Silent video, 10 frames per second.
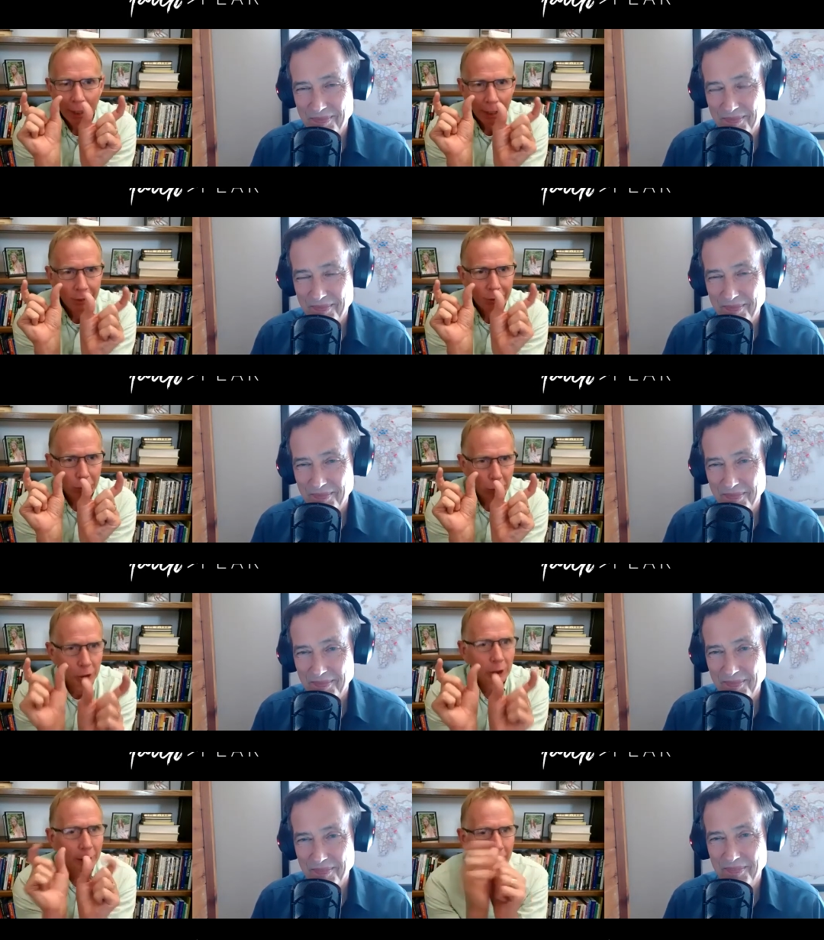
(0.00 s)
Speaker 1: is
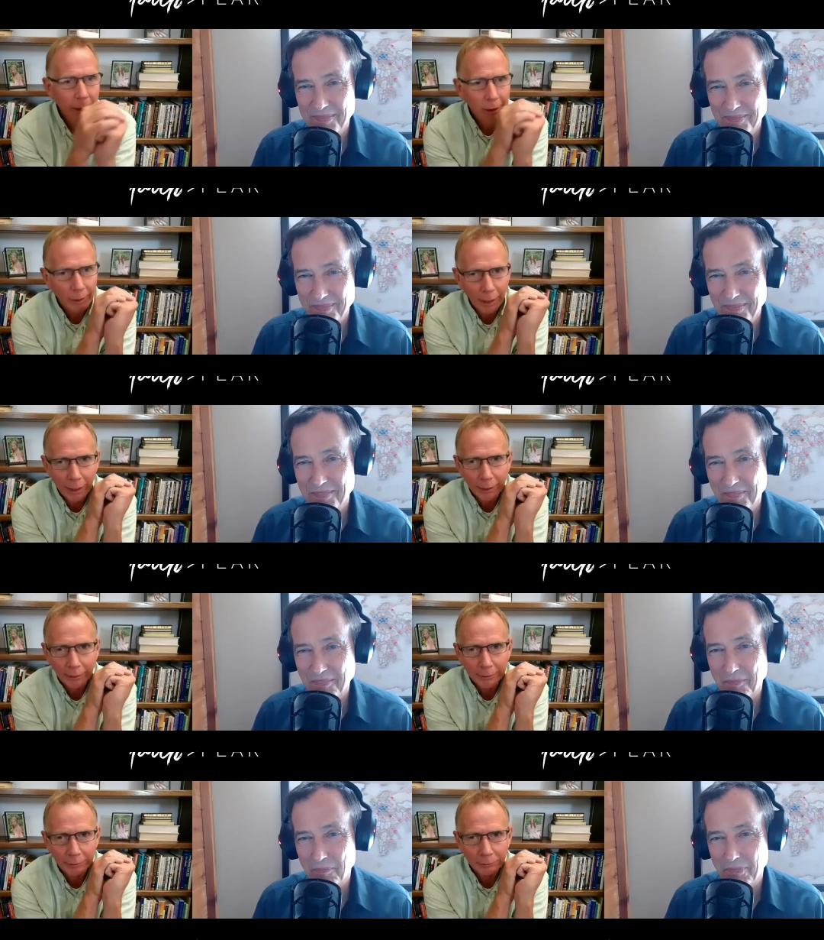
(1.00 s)
really uh,
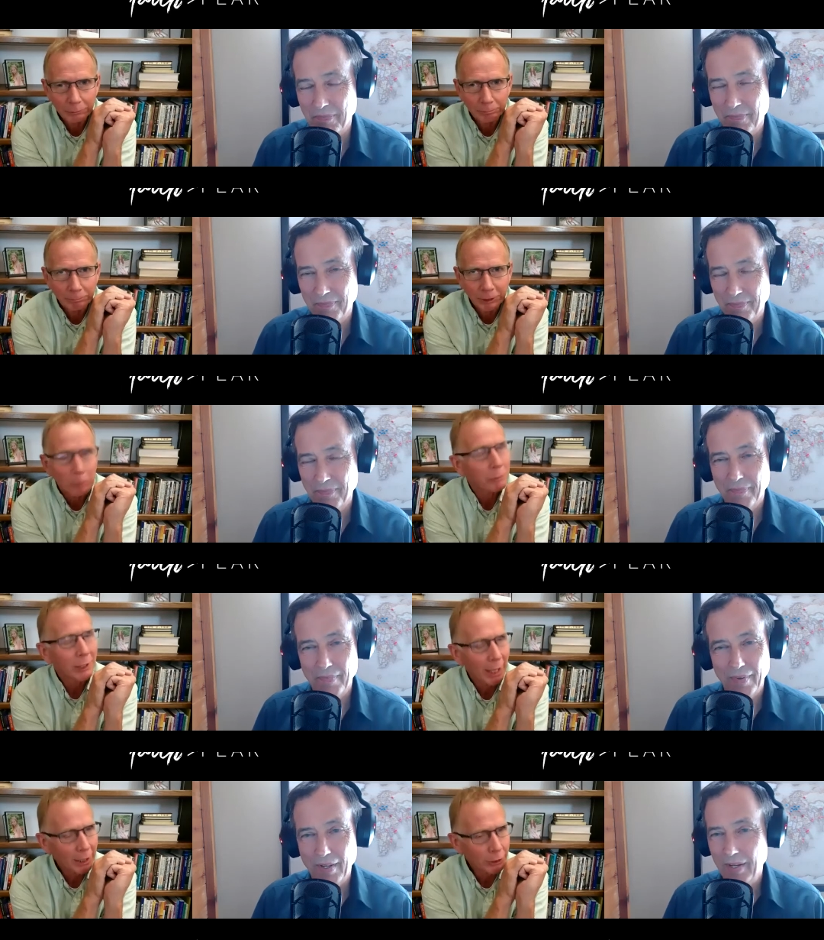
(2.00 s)

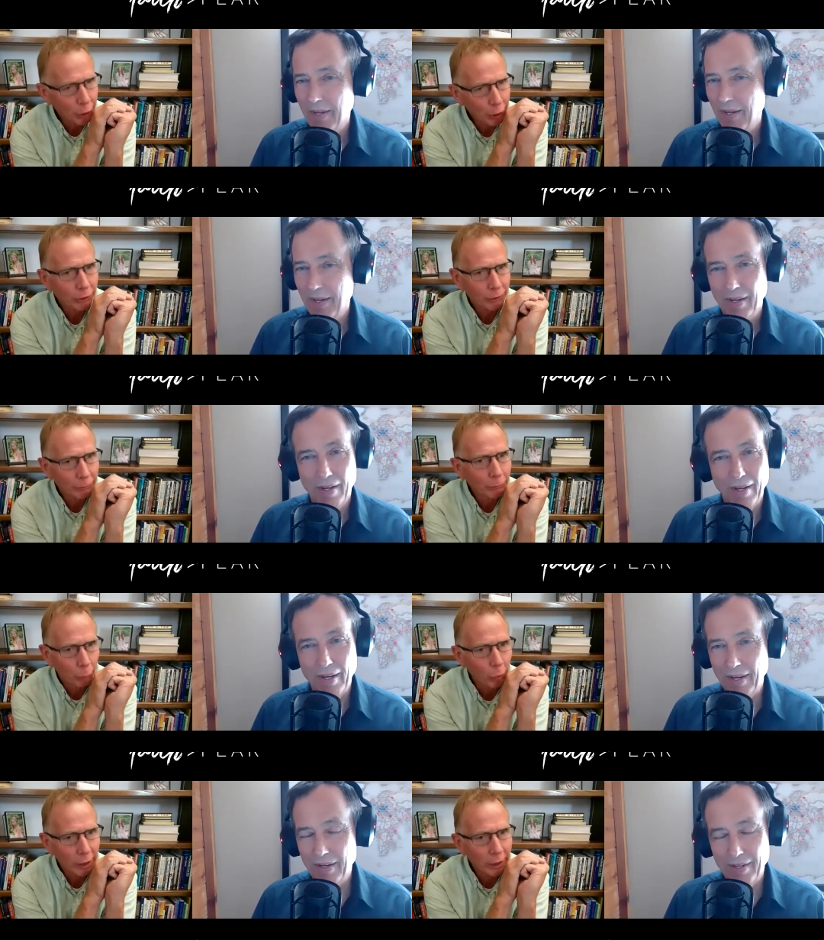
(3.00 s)
something that is just
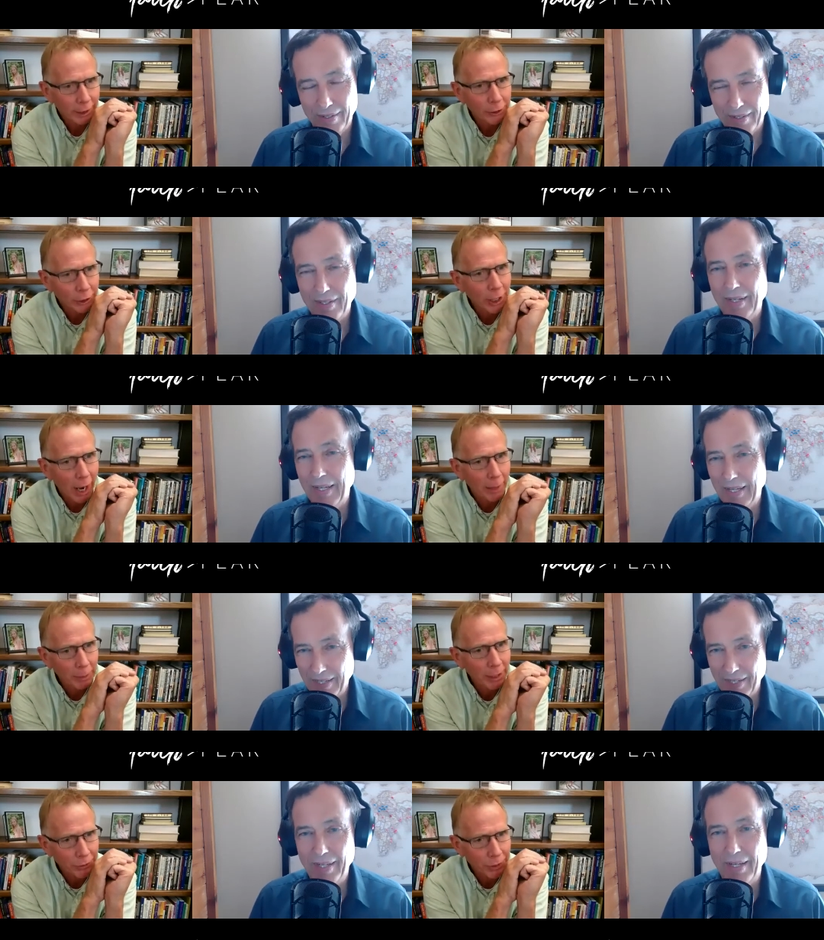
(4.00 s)
for uh, such a time
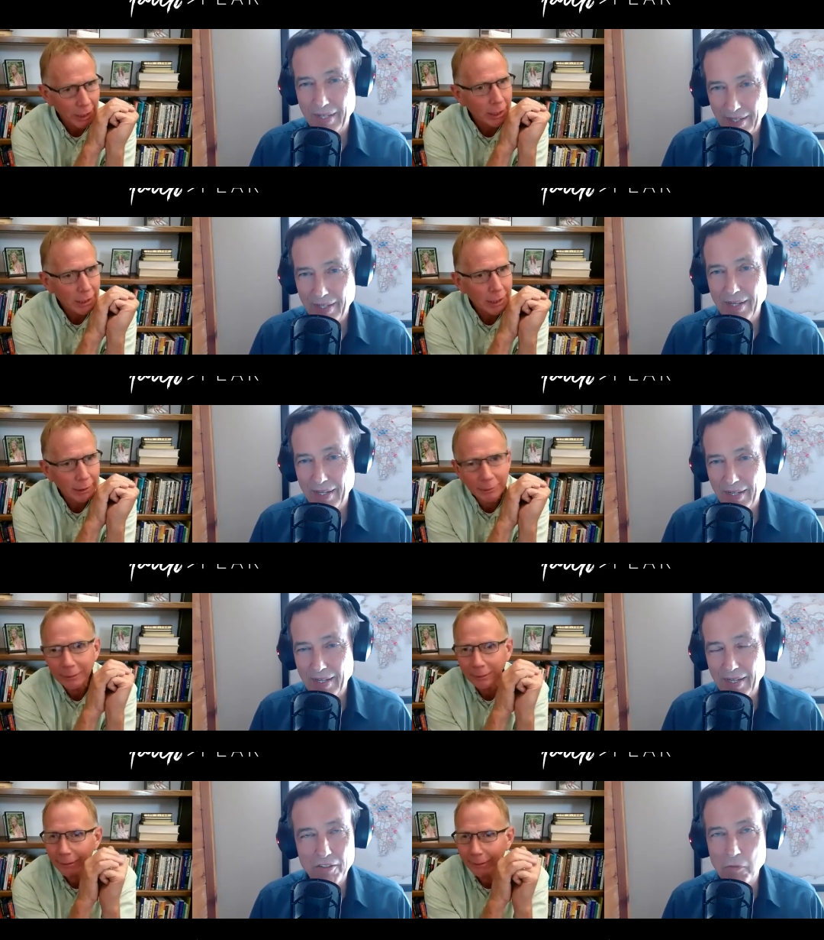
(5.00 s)
as this
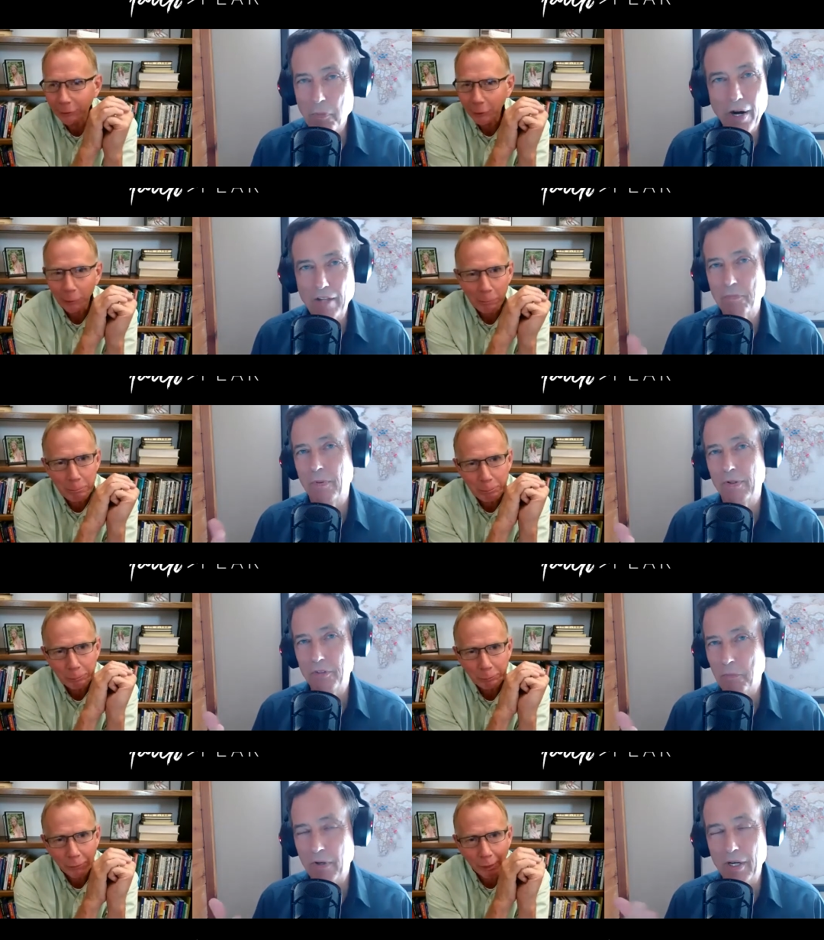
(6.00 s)
Speaker 2: it's impossible so.
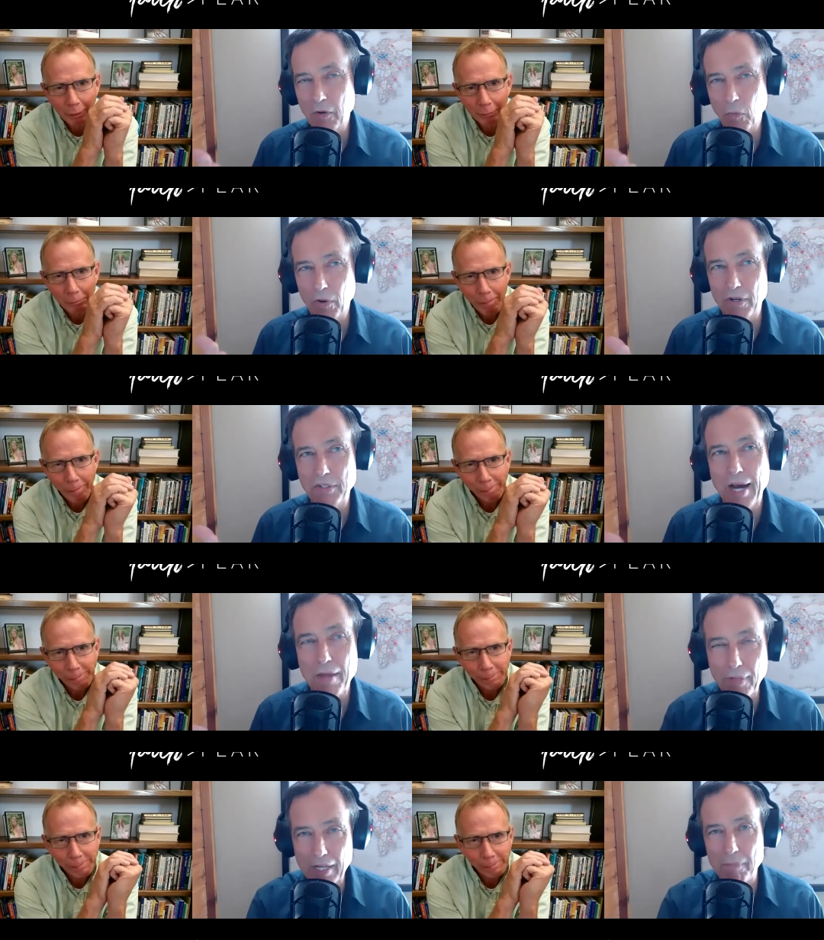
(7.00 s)
to put into words. I
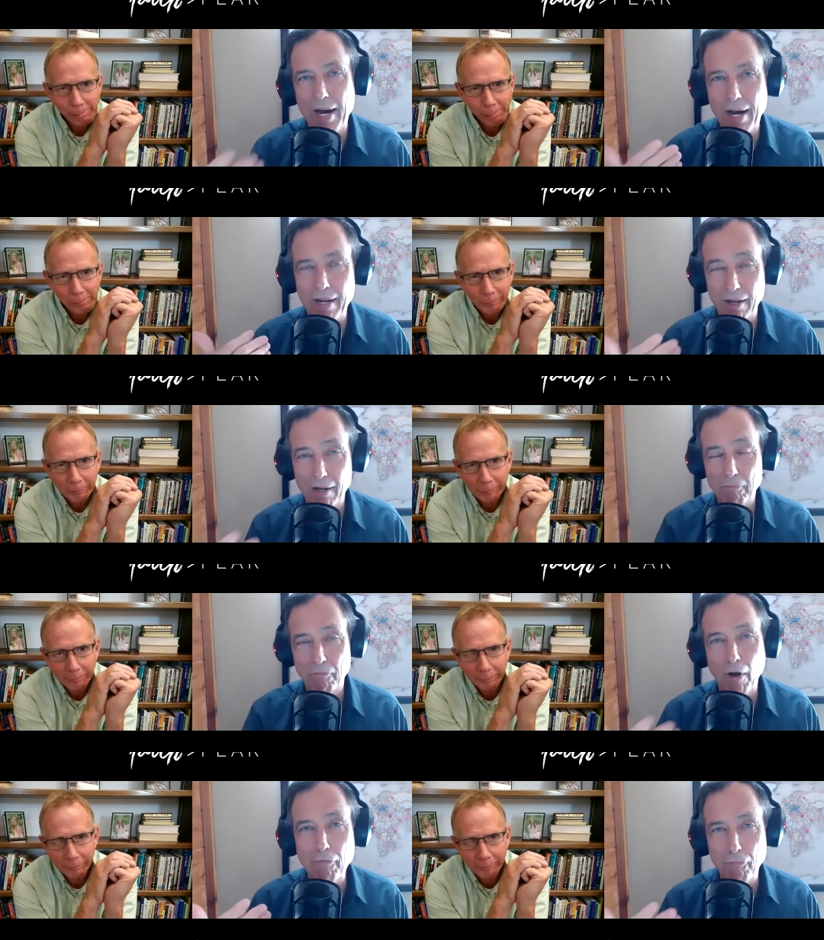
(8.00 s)
think about
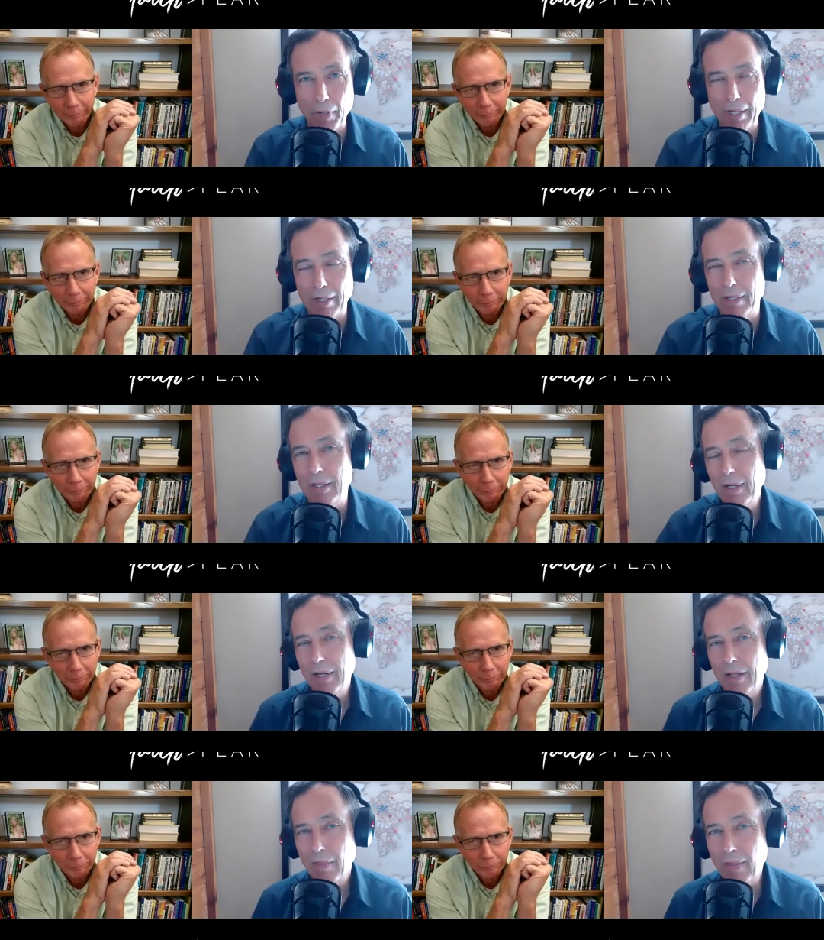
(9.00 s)
a friend
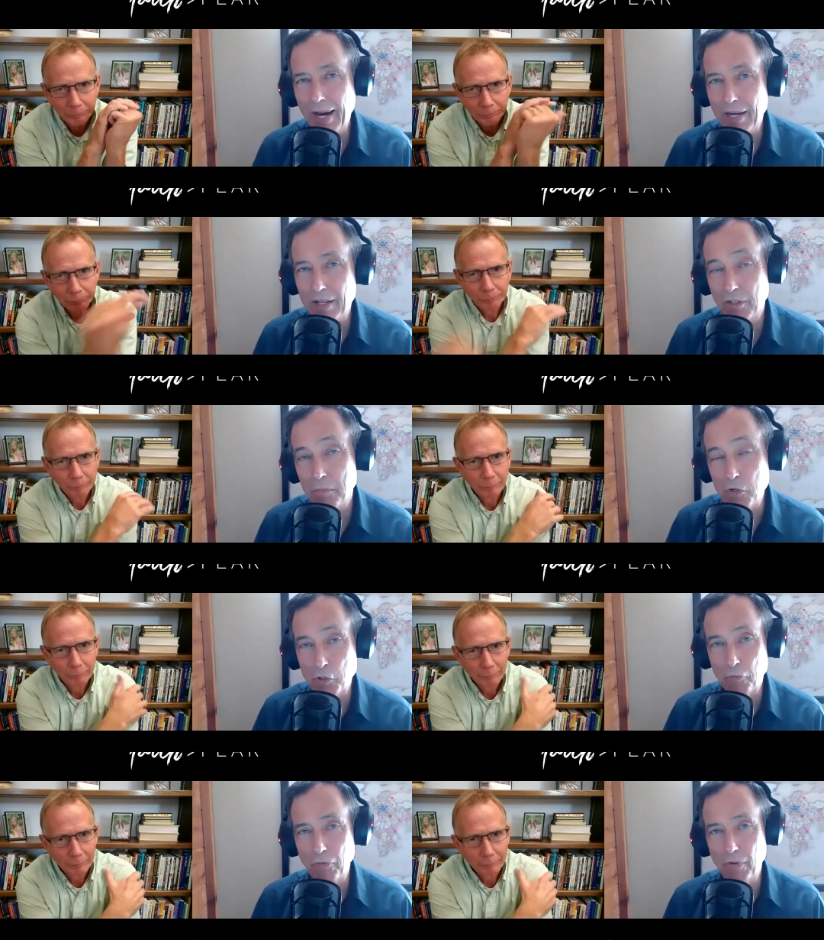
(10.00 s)
that is a
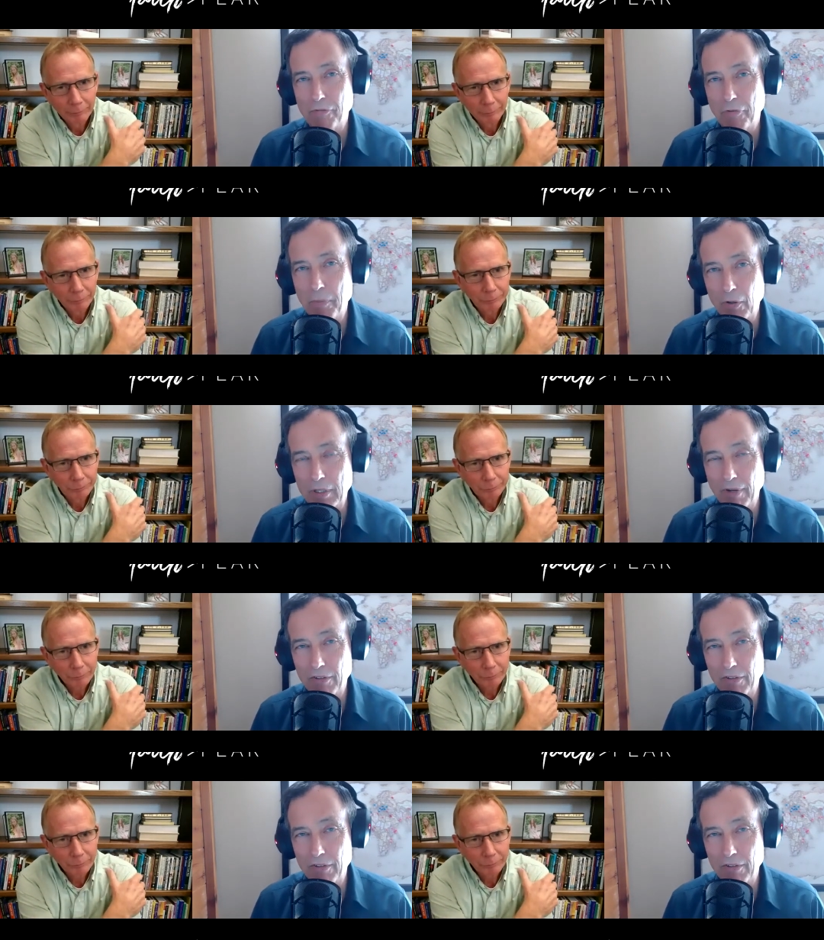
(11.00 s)
mutual friend for both of